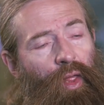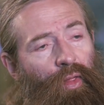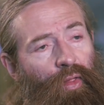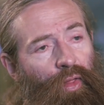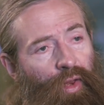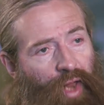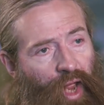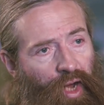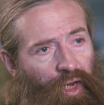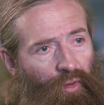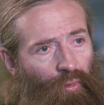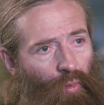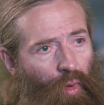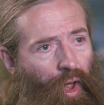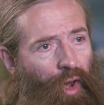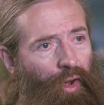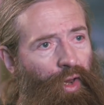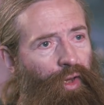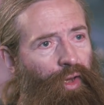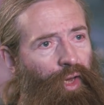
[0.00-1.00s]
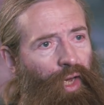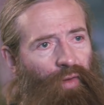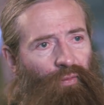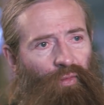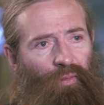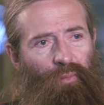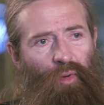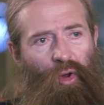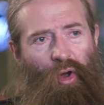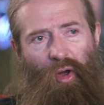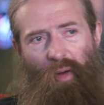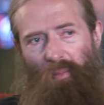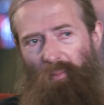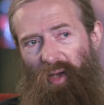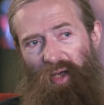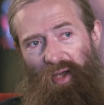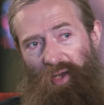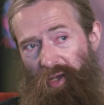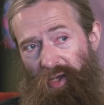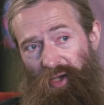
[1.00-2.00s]
The second one is even more
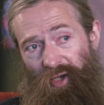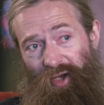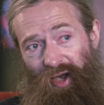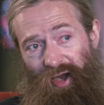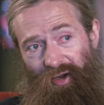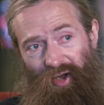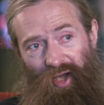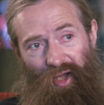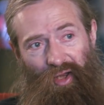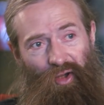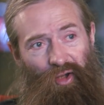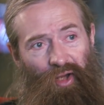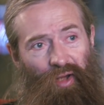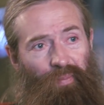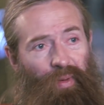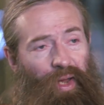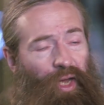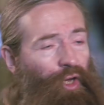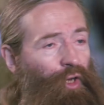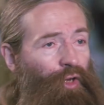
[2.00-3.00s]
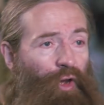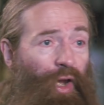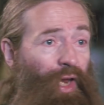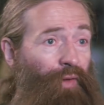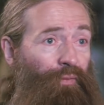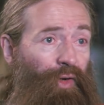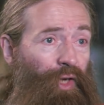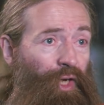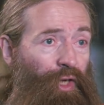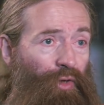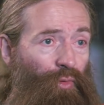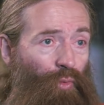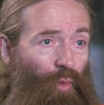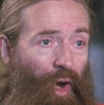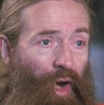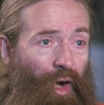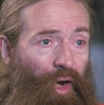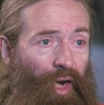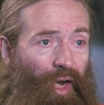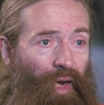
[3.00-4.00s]
mercenary, so to speak. You don't even need to
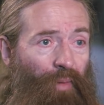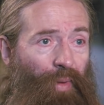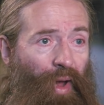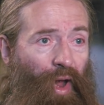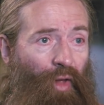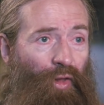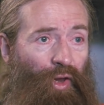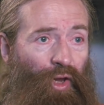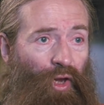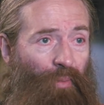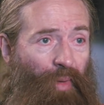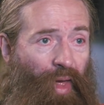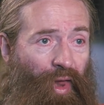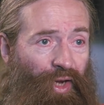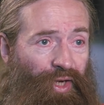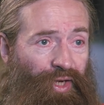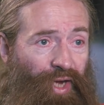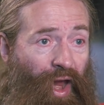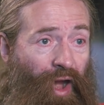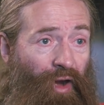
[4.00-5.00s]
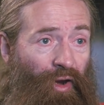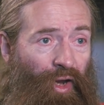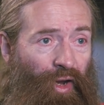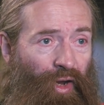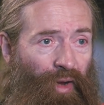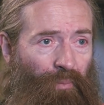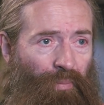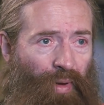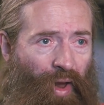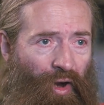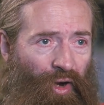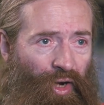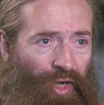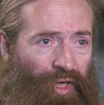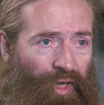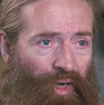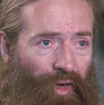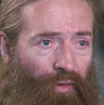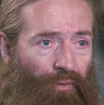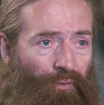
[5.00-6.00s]
worry about the humanitarian
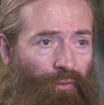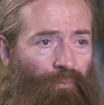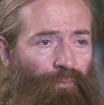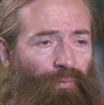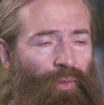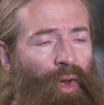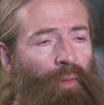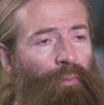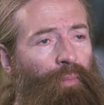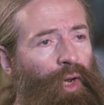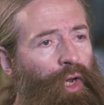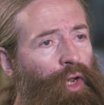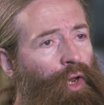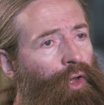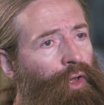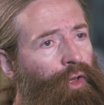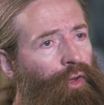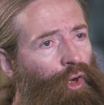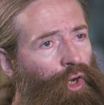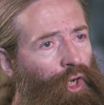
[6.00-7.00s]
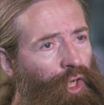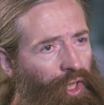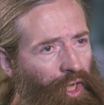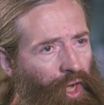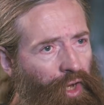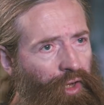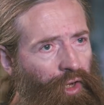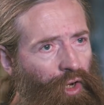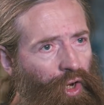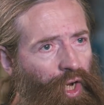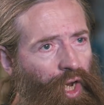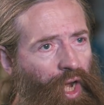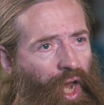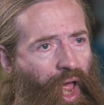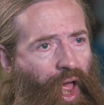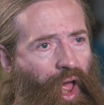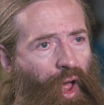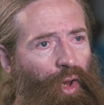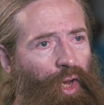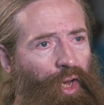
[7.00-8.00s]
imperative because you can just look at
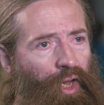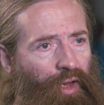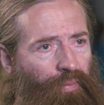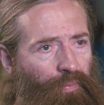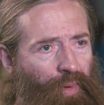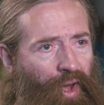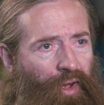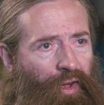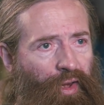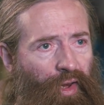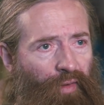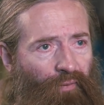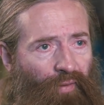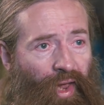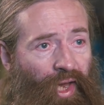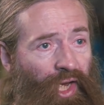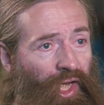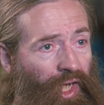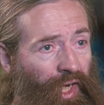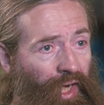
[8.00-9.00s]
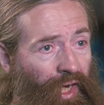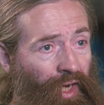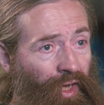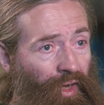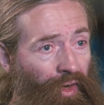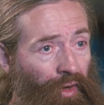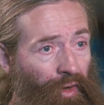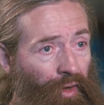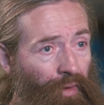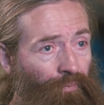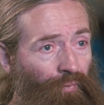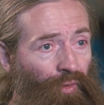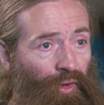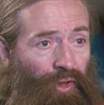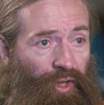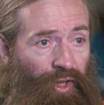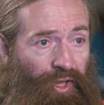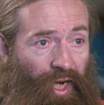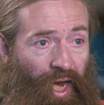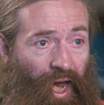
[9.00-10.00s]
how expensive aging is.
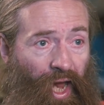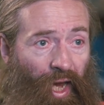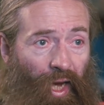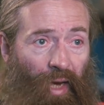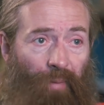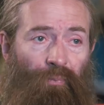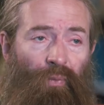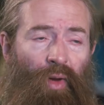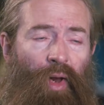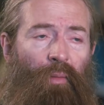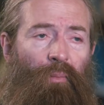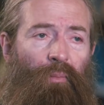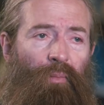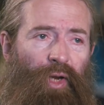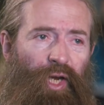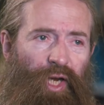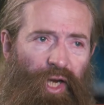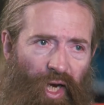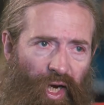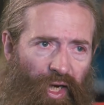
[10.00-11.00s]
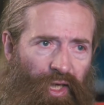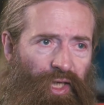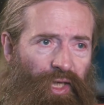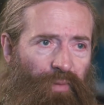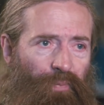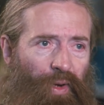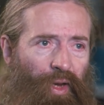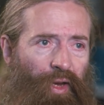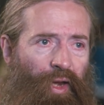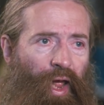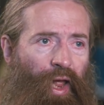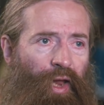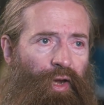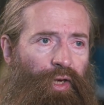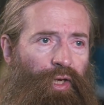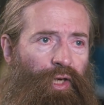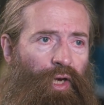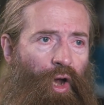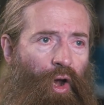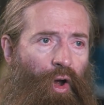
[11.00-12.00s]
Today,
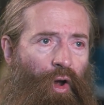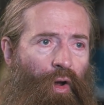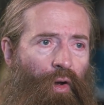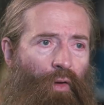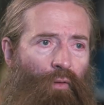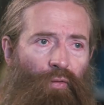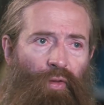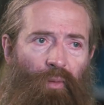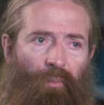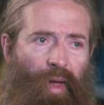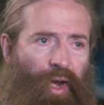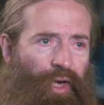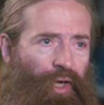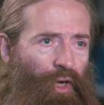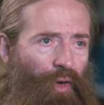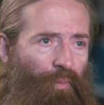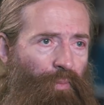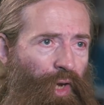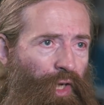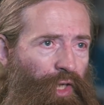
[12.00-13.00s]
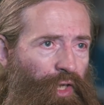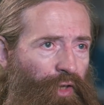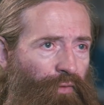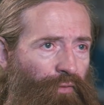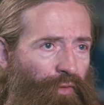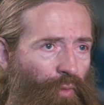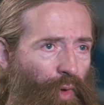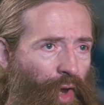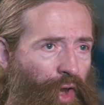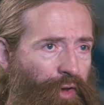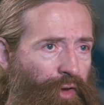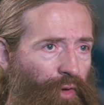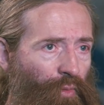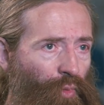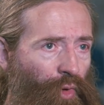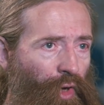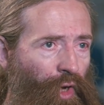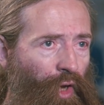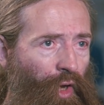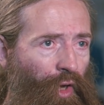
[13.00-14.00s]
90% of the medical budget of the
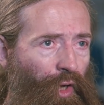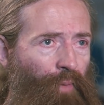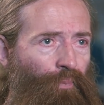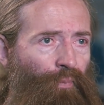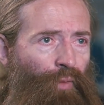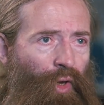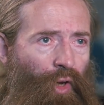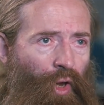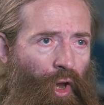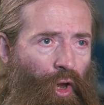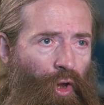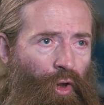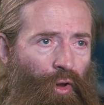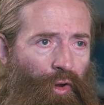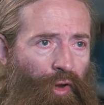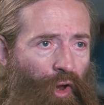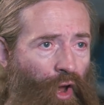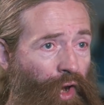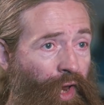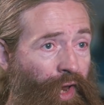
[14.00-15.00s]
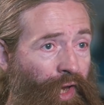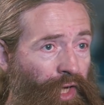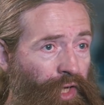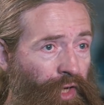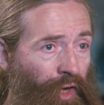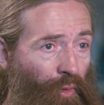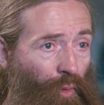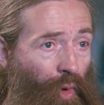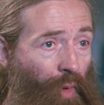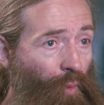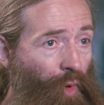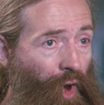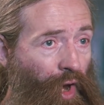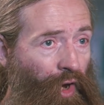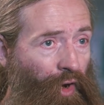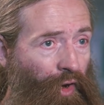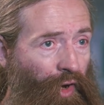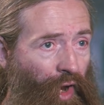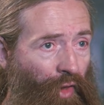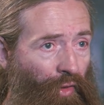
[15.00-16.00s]
Western world goes on aging, one way
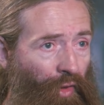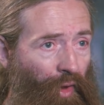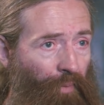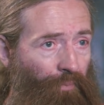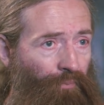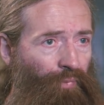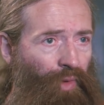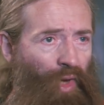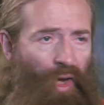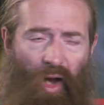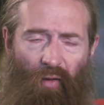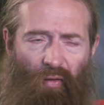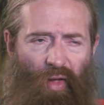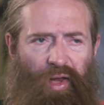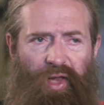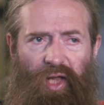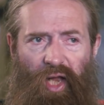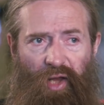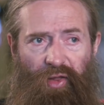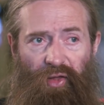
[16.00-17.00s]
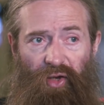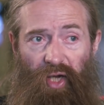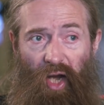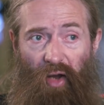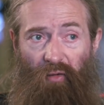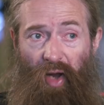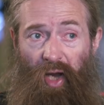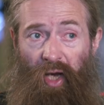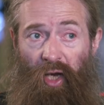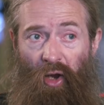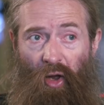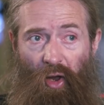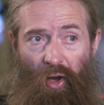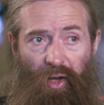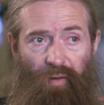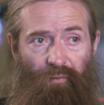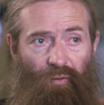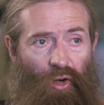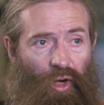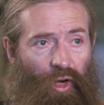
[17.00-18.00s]
or another. And that's just the direct
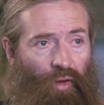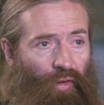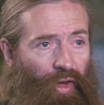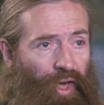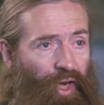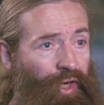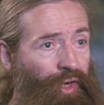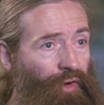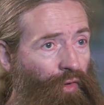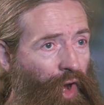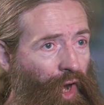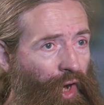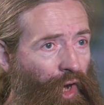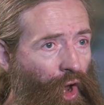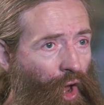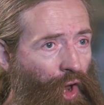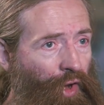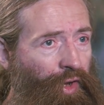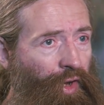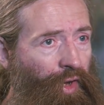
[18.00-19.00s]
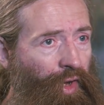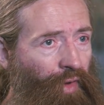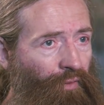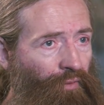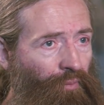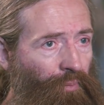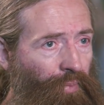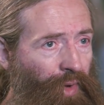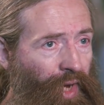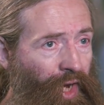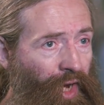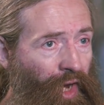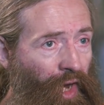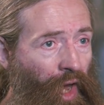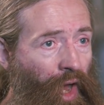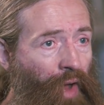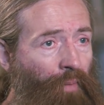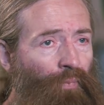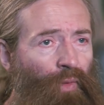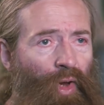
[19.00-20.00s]
cost. If you look at the indirect cost, it's even
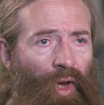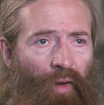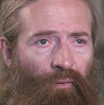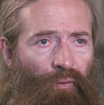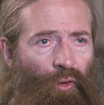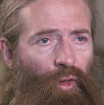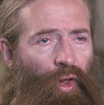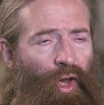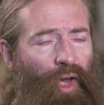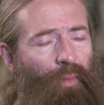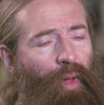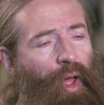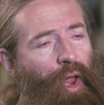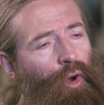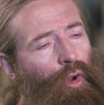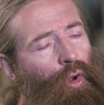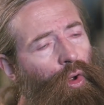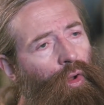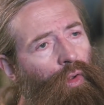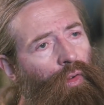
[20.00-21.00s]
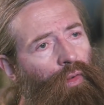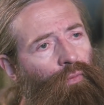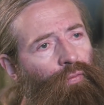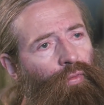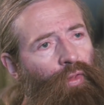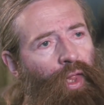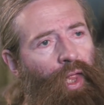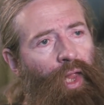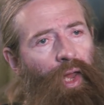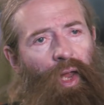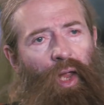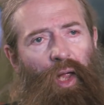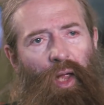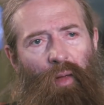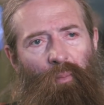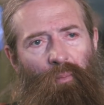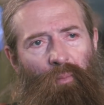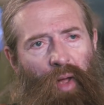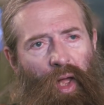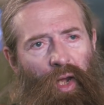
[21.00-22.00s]
bigger. If you think about all of the
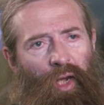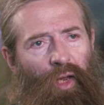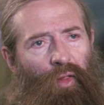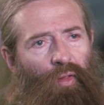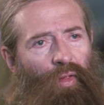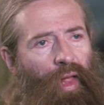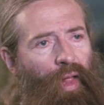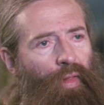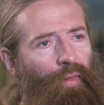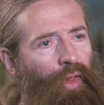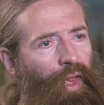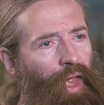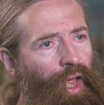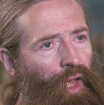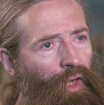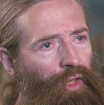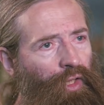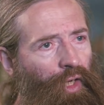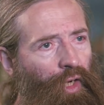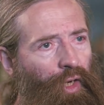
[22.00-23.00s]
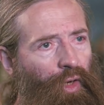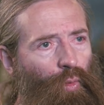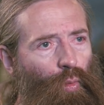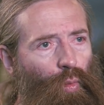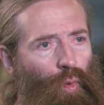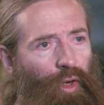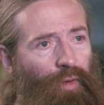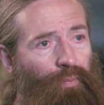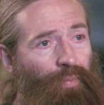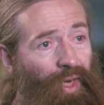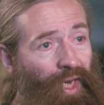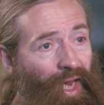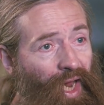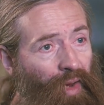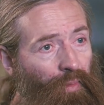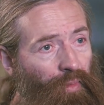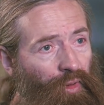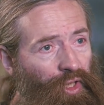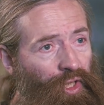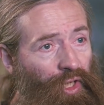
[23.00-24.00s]
money that the elderly would be
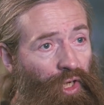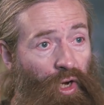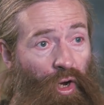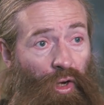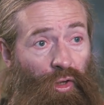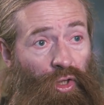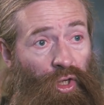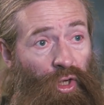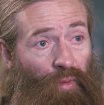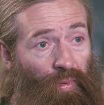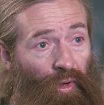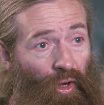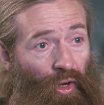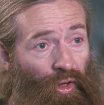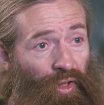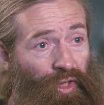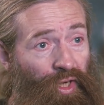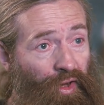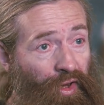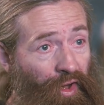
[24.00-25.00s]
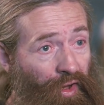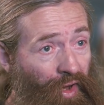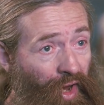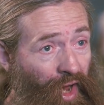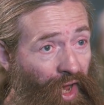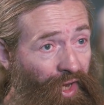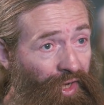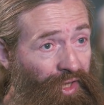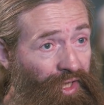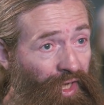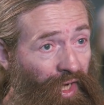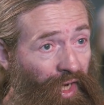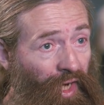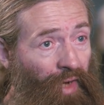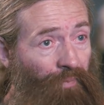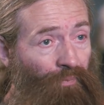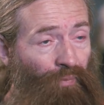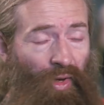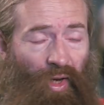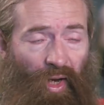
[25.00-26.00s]
able to contribute to
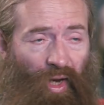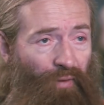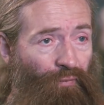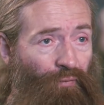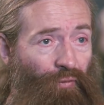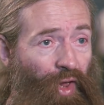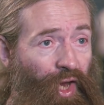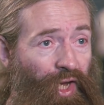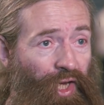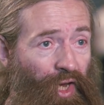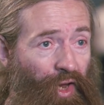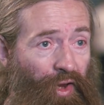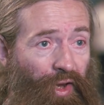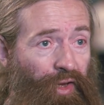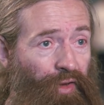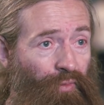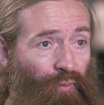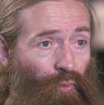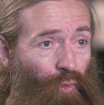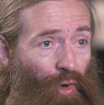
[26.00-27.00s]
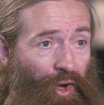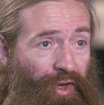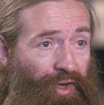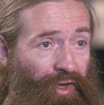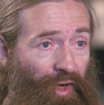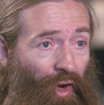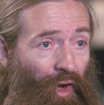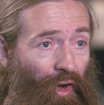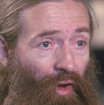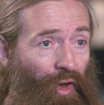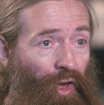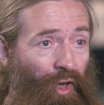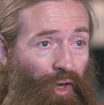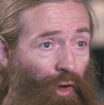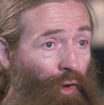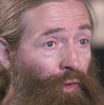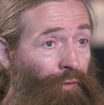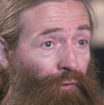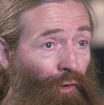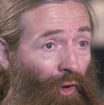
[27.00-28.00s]
society if they just were still
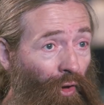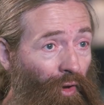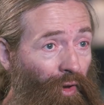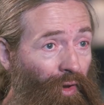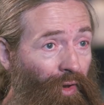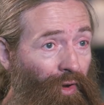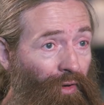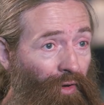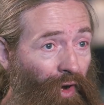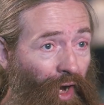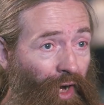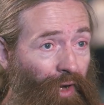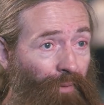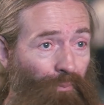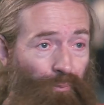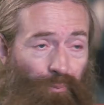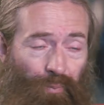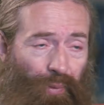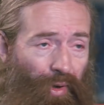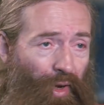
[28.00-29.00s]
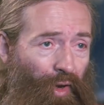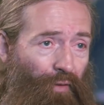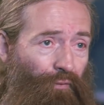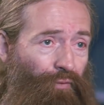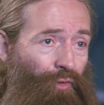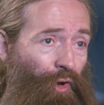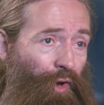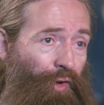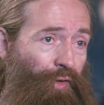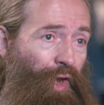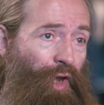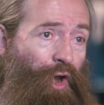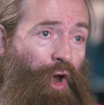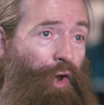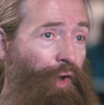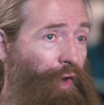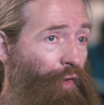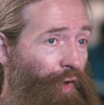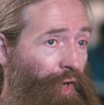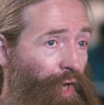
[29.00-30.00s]
youthful, right? But of course they're
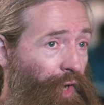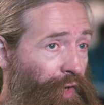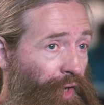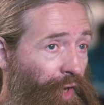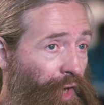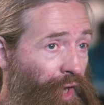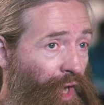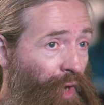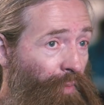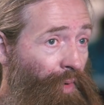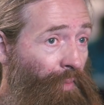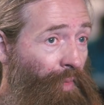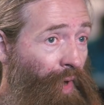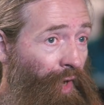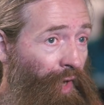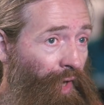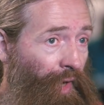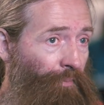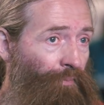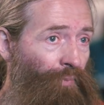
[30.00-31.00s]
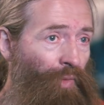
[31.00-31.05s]
not, so they're just consuming money.